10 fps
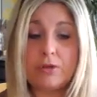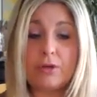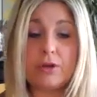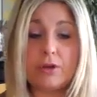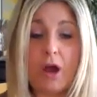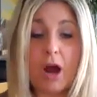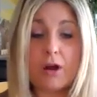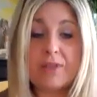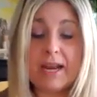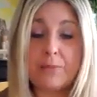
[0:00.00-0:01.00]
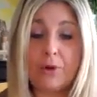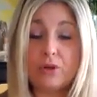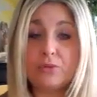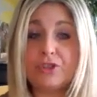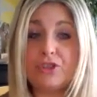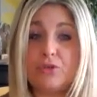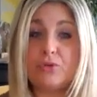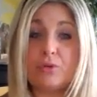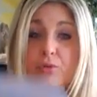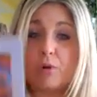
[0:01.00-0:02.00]
the card that I pulled was
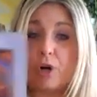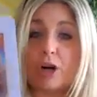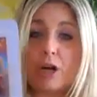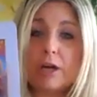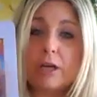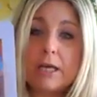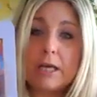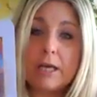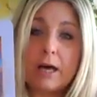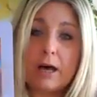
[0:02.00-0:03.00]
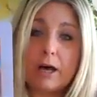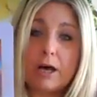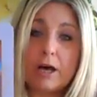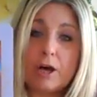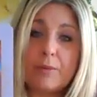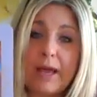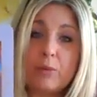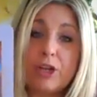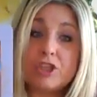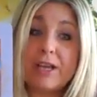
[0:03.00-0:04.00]
Do the Work,
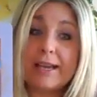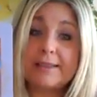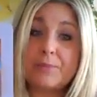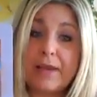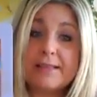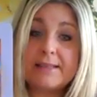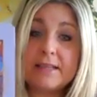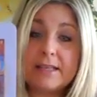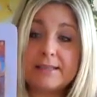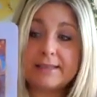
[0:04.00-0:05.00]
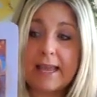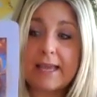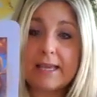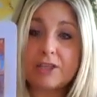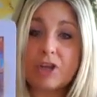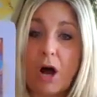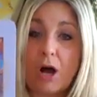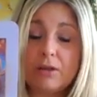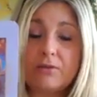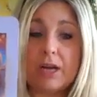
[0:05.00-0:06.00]
which is basically saying to
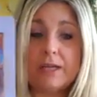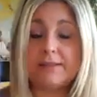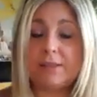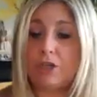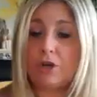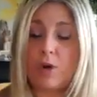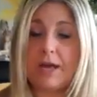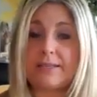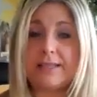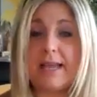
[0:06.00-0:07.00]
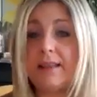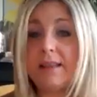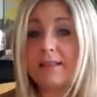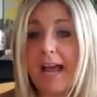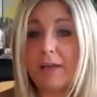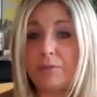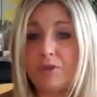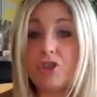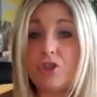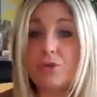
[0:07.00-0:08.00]
all of us, you know what, take the time
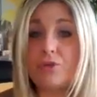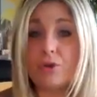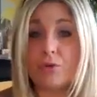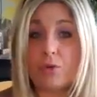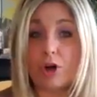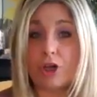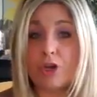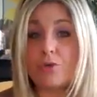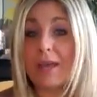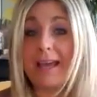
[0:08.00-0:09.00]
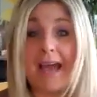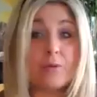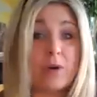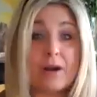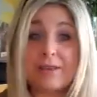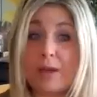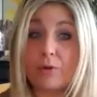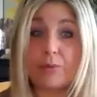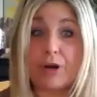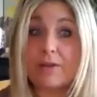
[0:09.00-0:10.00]
to do your work. You, again, what they
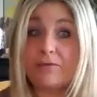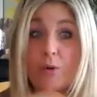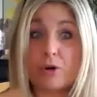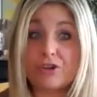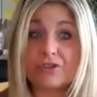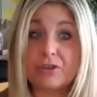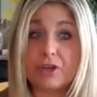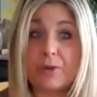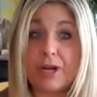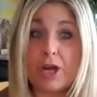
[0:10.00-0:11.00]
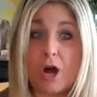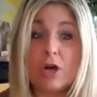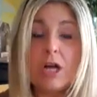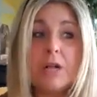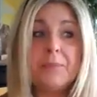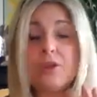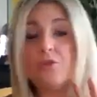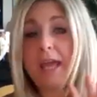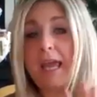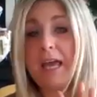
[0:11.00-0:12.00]
were bringing forward just a little bit ago,
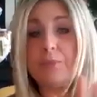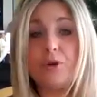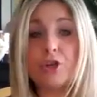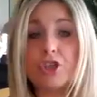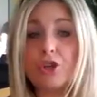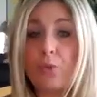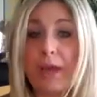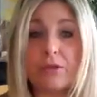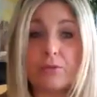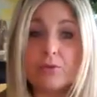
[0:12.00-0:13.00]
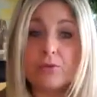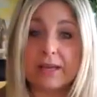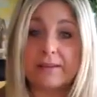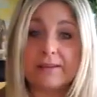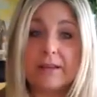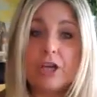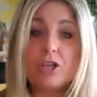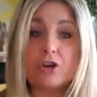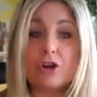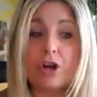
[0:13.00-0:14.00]
you can't push your way through this.
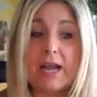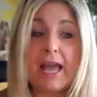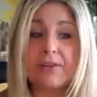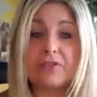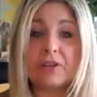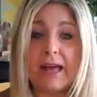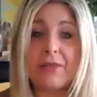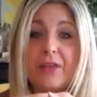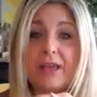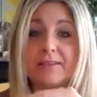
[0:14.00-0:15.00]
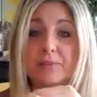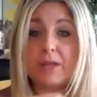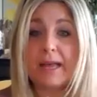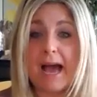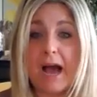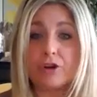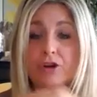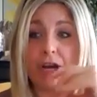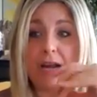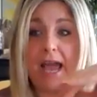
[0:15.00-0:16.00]
You're going to have to let things play out.
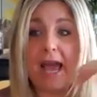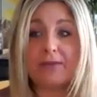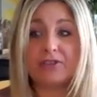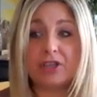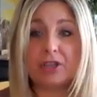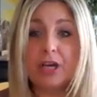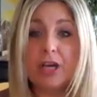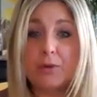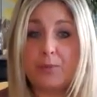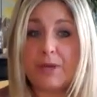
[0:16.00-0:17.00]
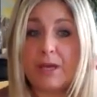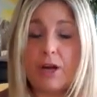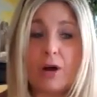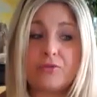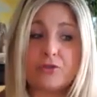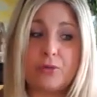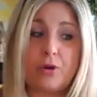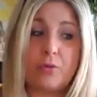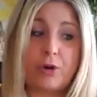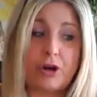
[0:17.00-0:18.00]
You're going to have to be
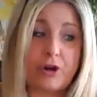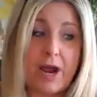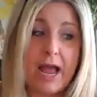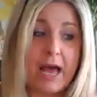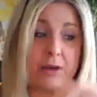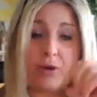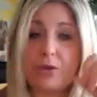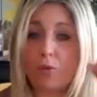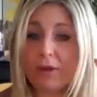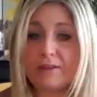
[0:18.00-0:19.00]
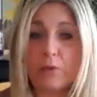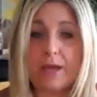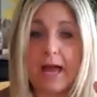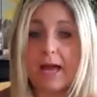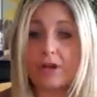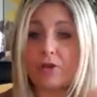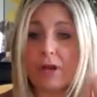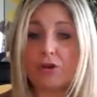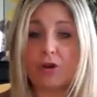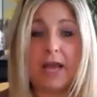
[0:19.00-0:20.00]
uncomfortable where you're at with what's going on. You're
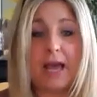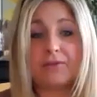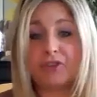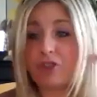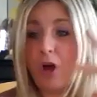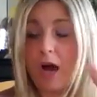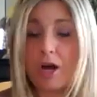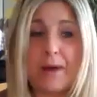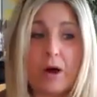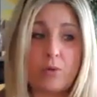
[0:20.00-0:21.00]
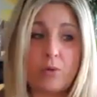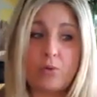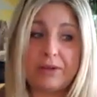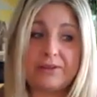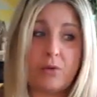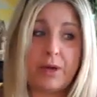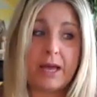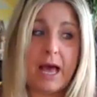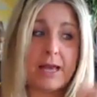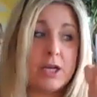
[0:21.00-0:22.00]
either going to have to talk about what's
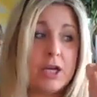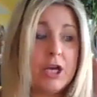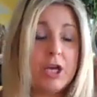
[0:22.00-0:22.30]
going on.